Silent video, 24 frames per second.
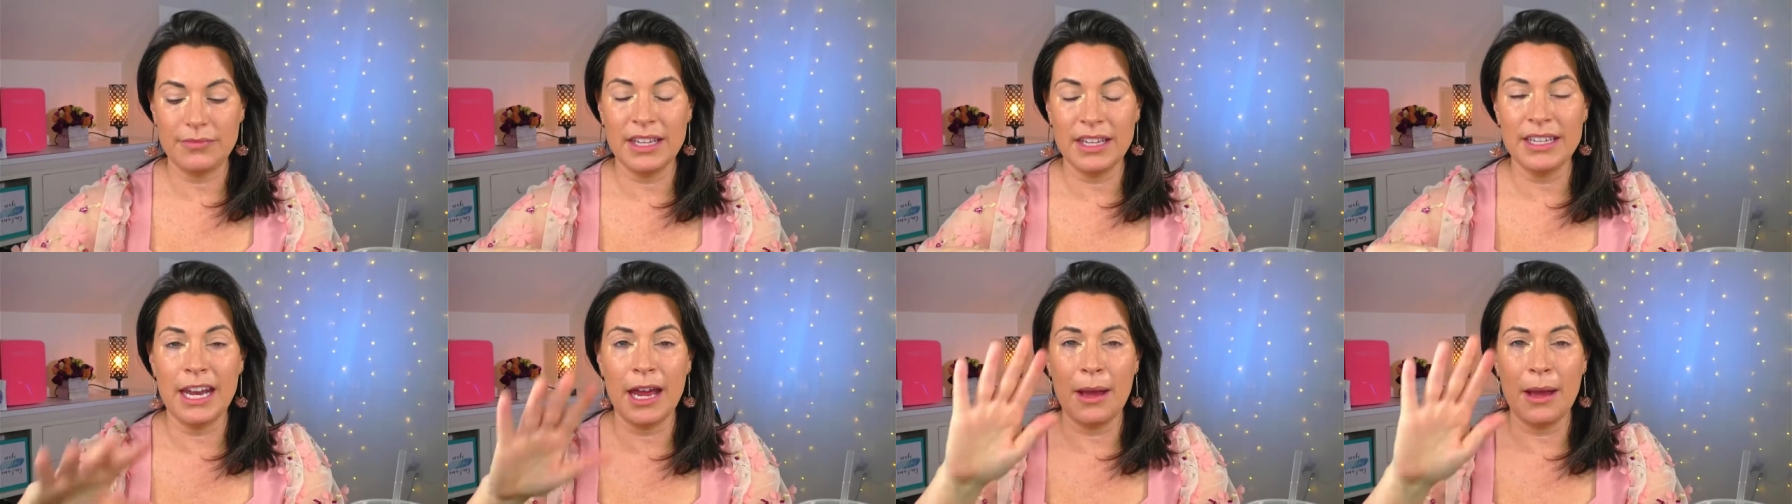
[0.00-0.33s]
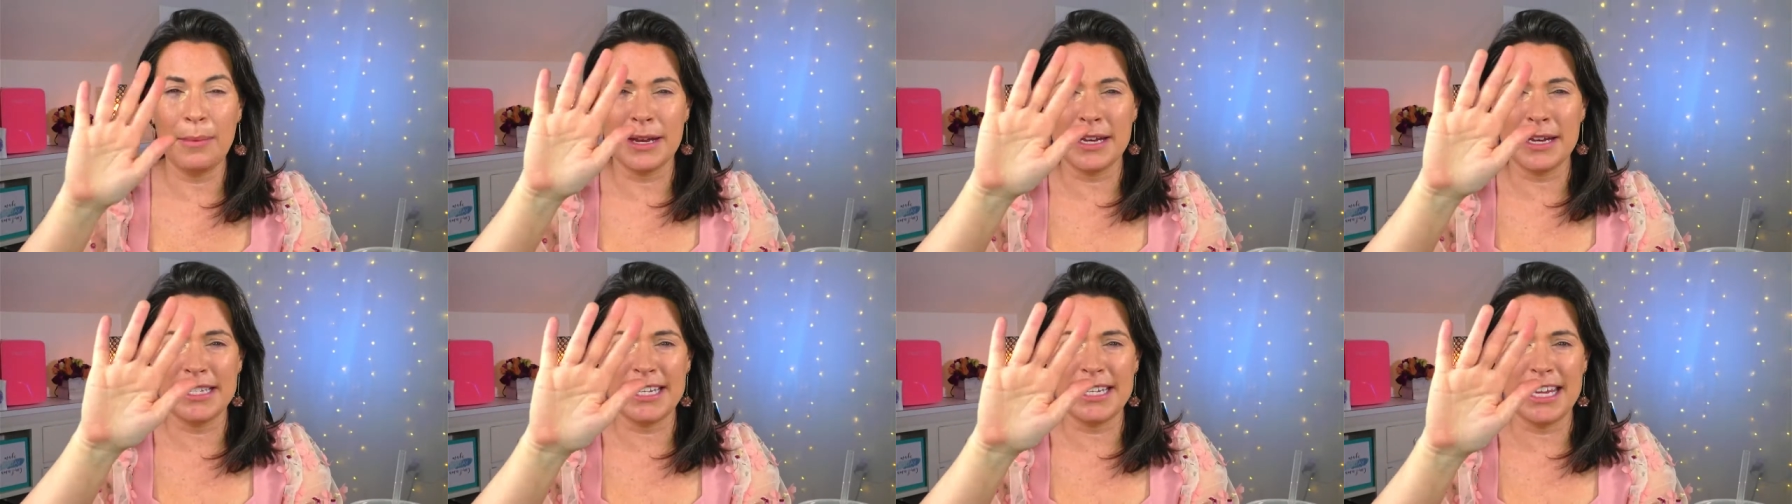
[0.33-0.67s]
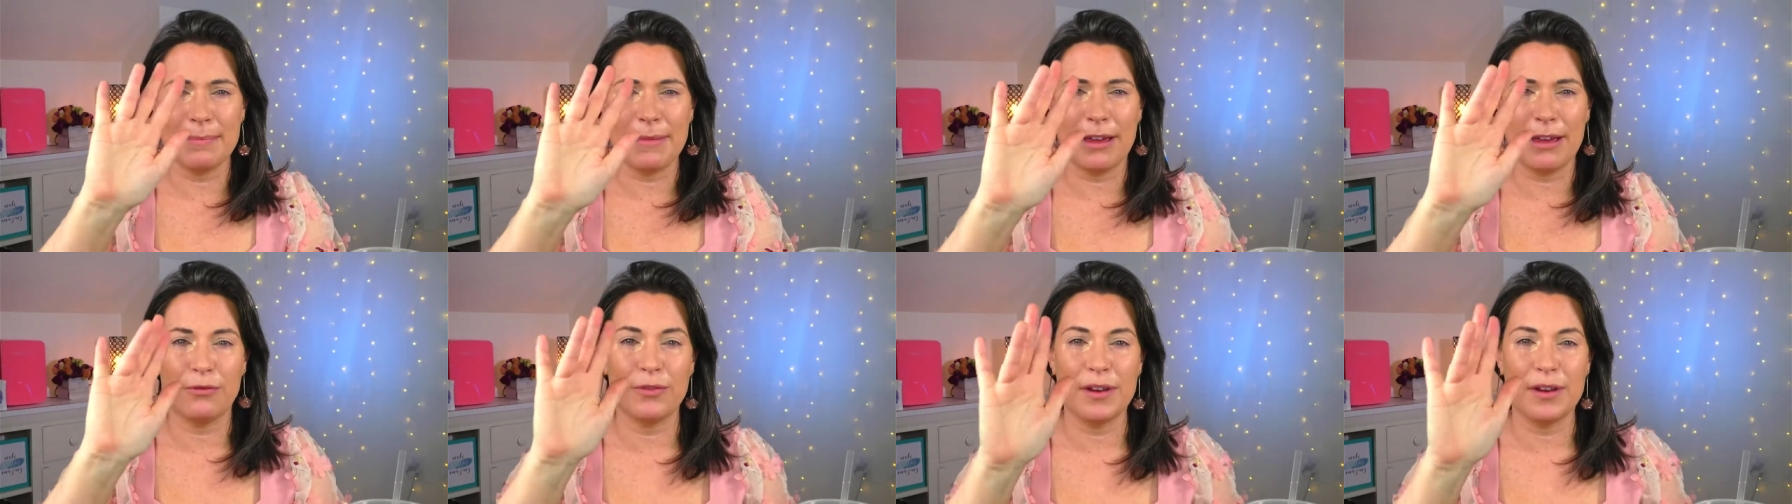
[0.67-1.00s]
Now I'm going to take
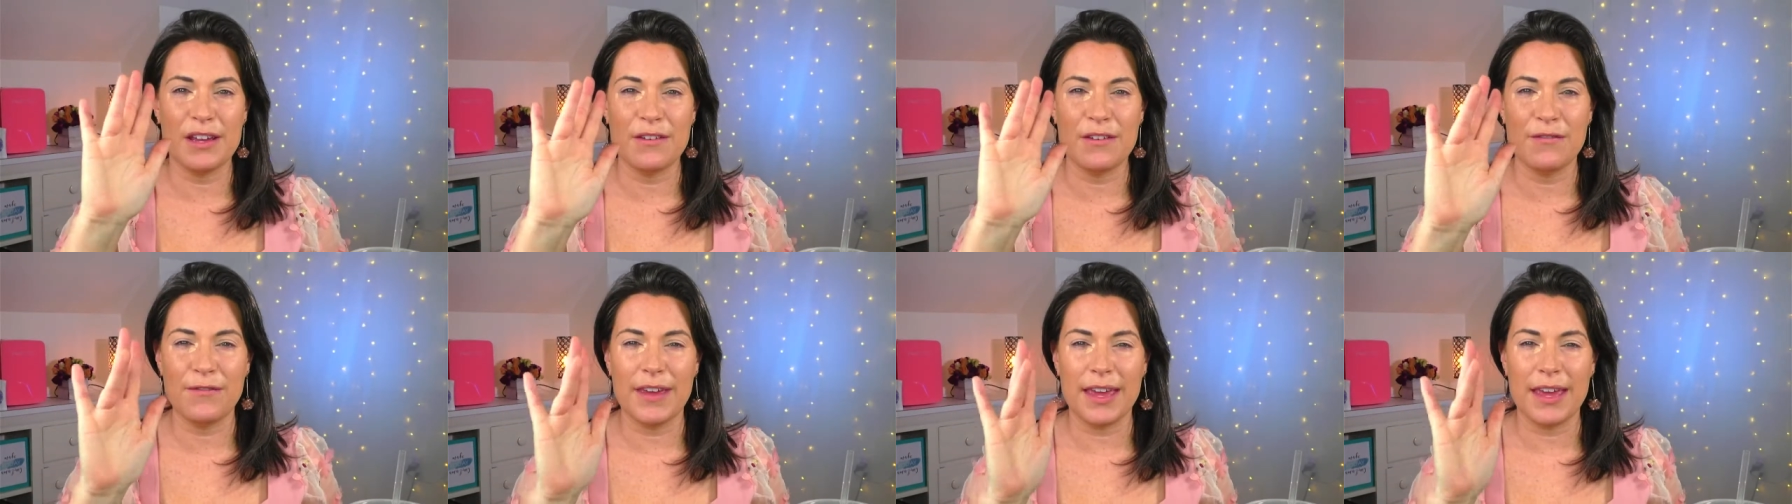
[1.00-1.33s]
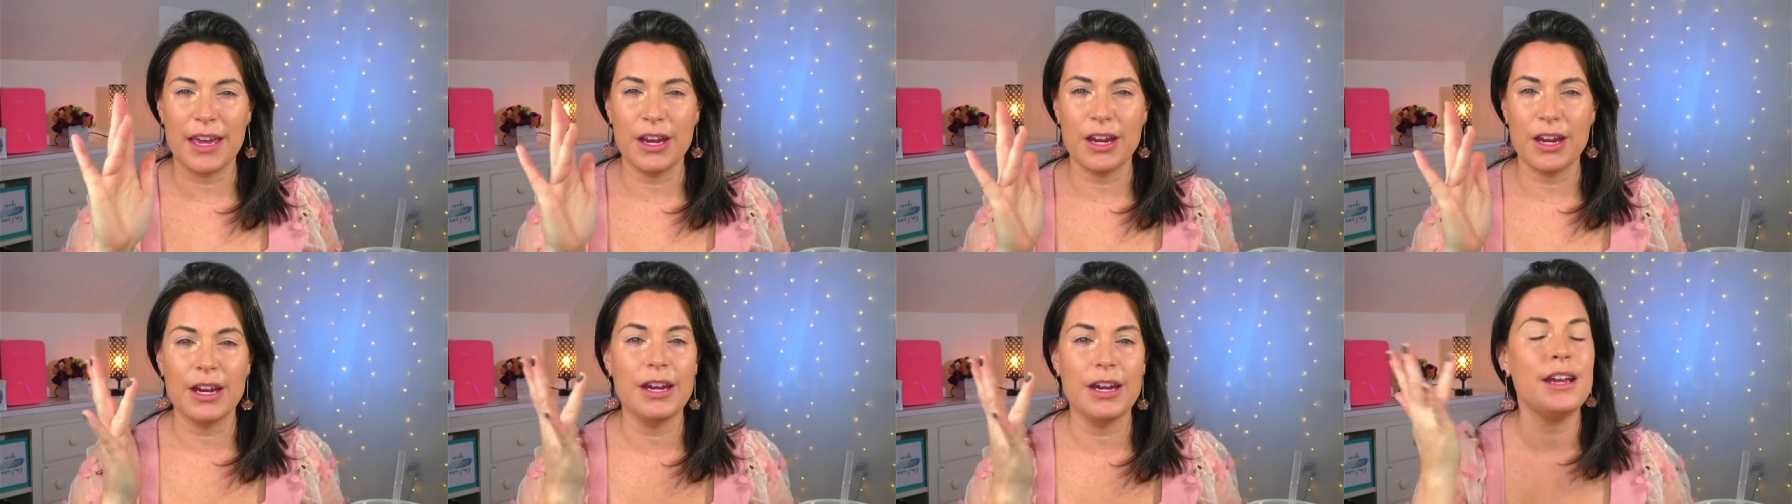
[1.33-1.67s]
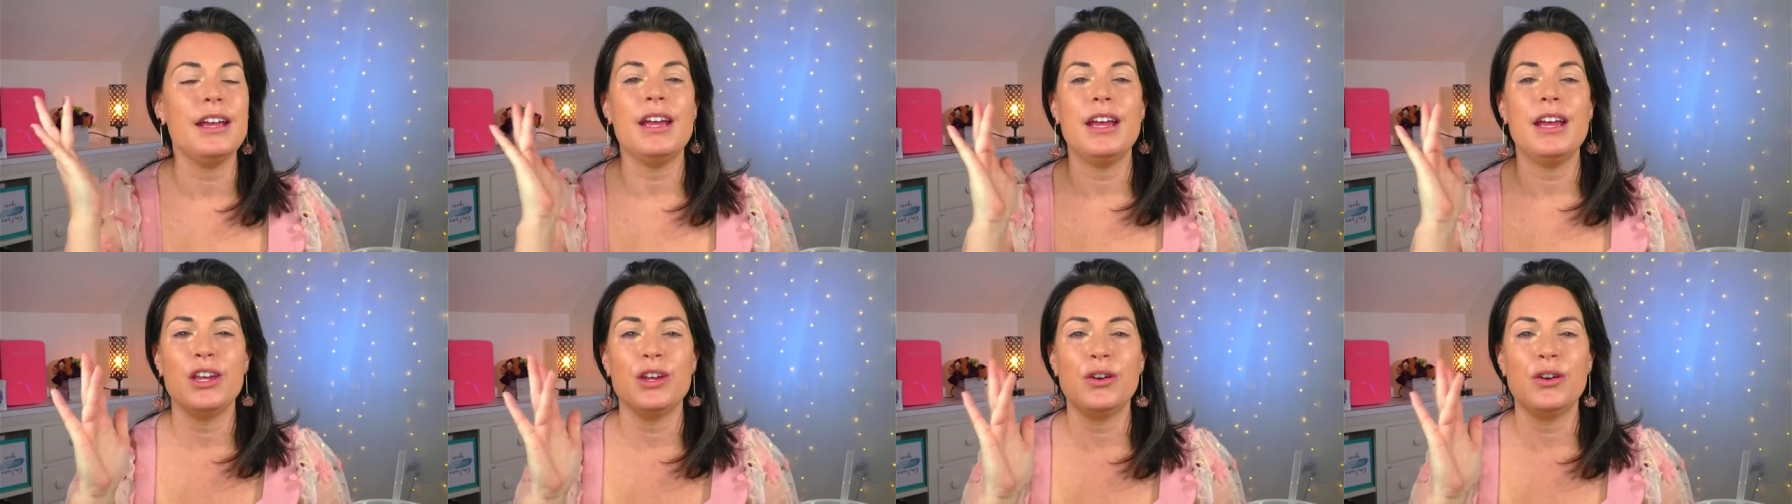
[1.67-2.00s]
my ring finger.
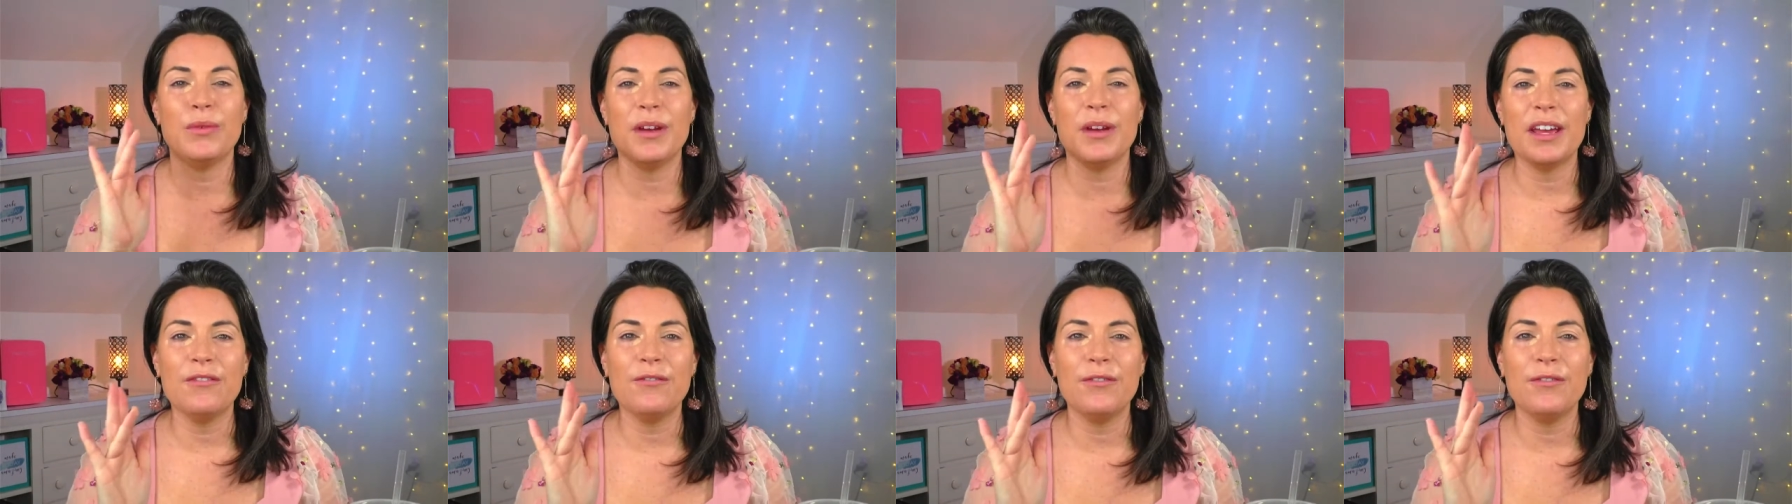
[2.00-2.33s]
Your ring